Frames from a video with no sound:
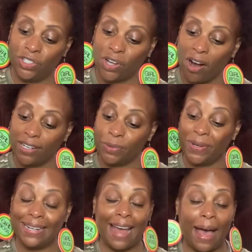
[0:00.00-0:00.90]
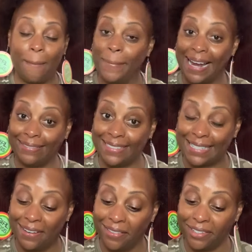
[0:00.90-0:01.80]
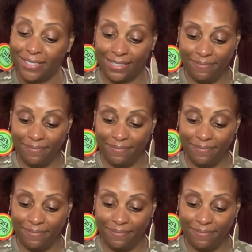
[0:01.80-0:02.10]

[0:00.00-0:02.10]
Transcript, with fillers: Sharks were not mindless killers.